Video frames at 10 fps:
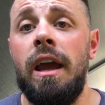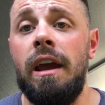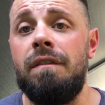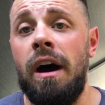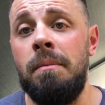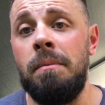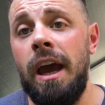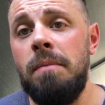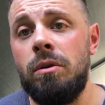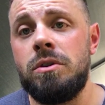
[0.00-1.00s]
If I'm
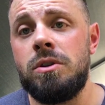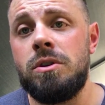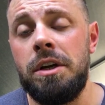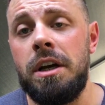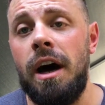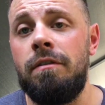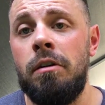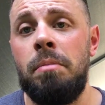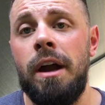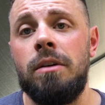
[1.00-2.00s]
able to
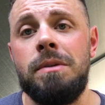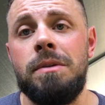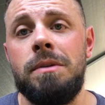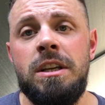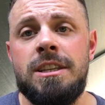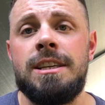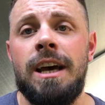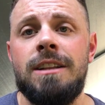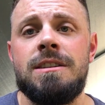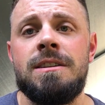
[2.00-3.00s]
recover better between
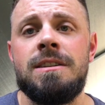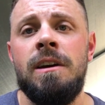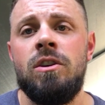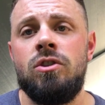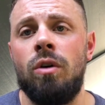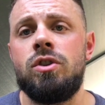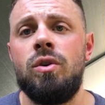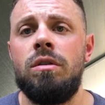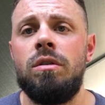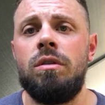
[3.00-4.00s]
sets, don't
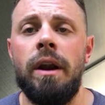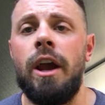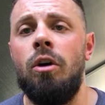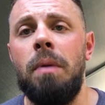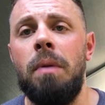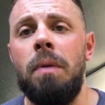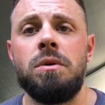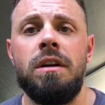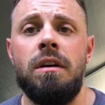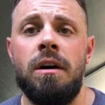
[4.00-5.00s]
you think when I go back
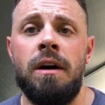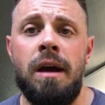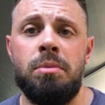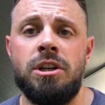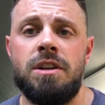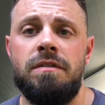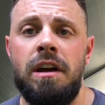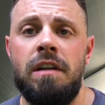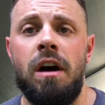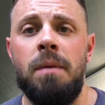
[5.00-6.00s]
to a
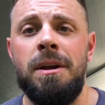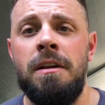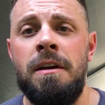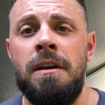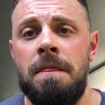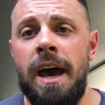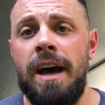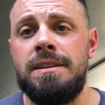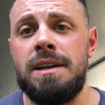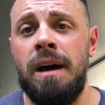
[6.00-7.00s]
hypertrophy environment
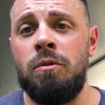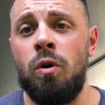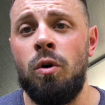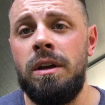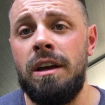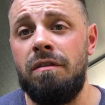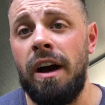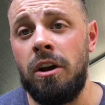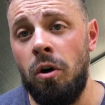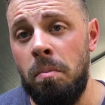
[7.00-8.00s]
that I'm going, if
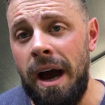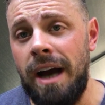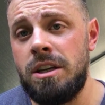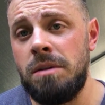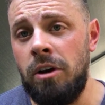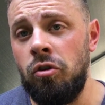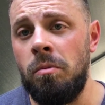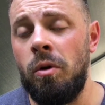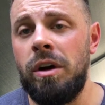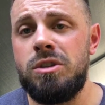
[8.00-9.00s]
I go back to my
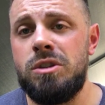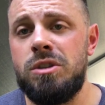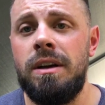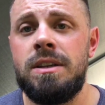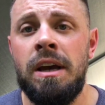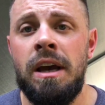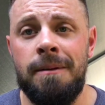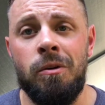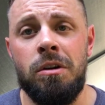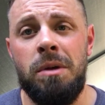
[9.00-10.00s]
normal rest periods,
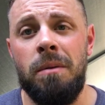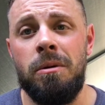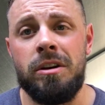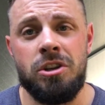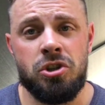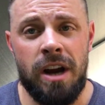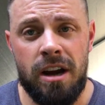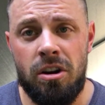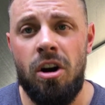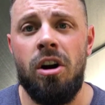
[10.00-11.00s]
I'm going to be able to
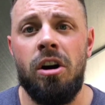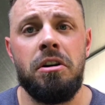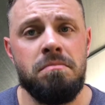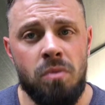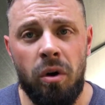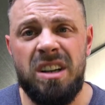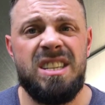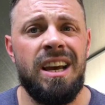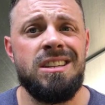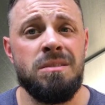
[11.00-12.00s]
contract harder, more
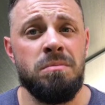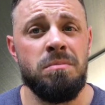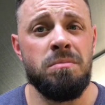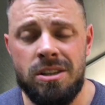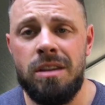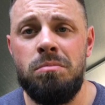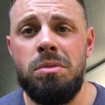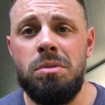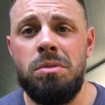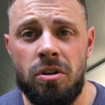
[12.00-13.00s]
intense, and potentially
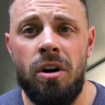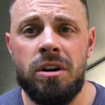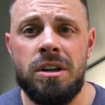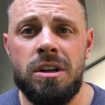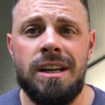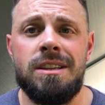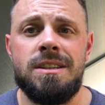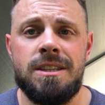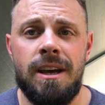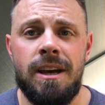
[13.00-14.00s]
be stronger set to
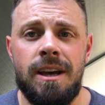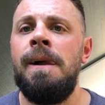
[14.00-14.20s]
set?